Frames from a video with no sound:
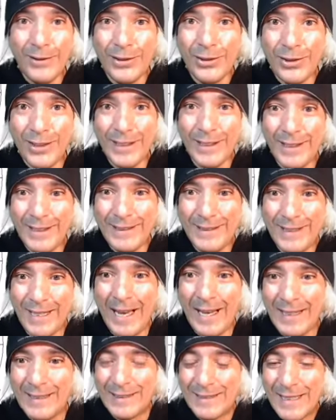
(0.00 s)
he really
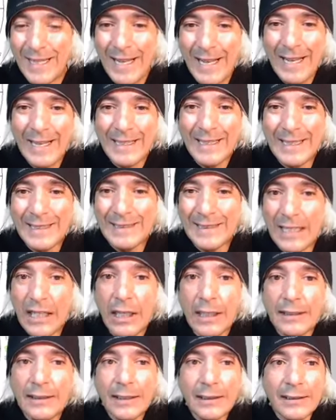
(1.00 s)
does. He's
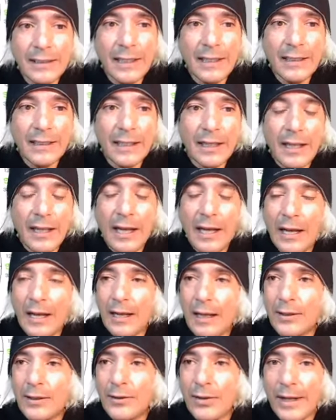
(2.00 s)
just like
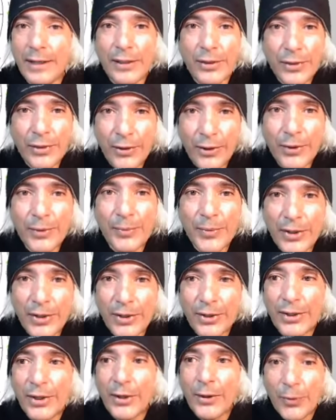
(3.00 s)
uh, Greta
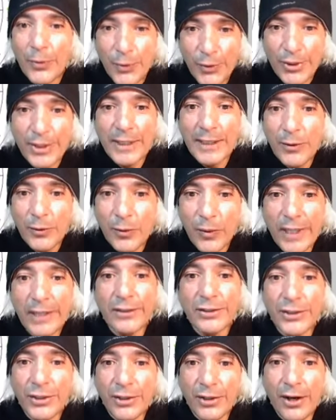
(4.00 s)
Thunberg really
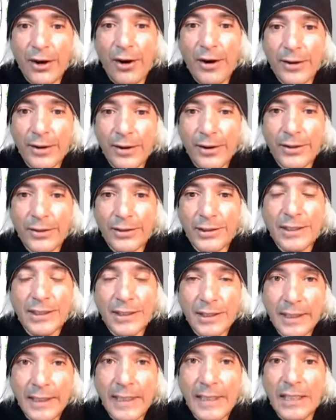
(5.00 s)
wears her heart on her
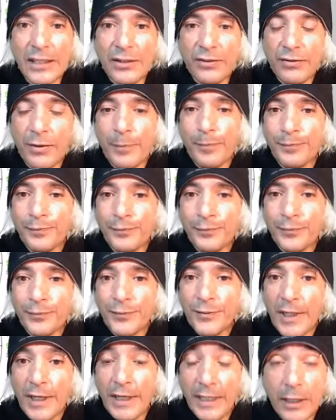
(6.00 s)
sleeve.
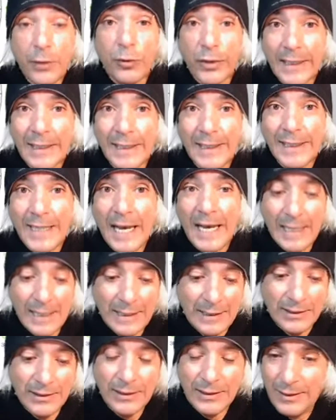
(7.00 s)
He really
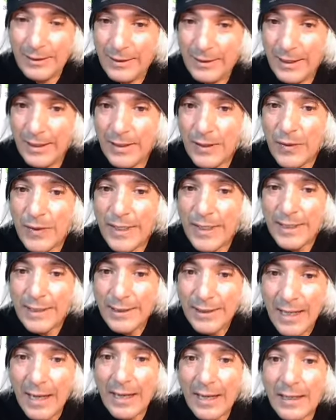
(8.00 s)
does. You know, he
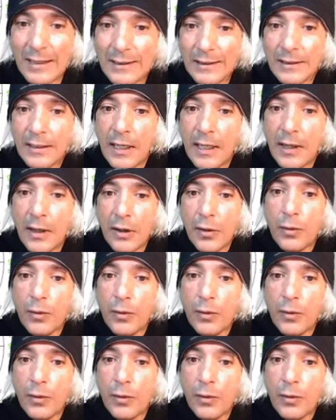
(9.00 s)
does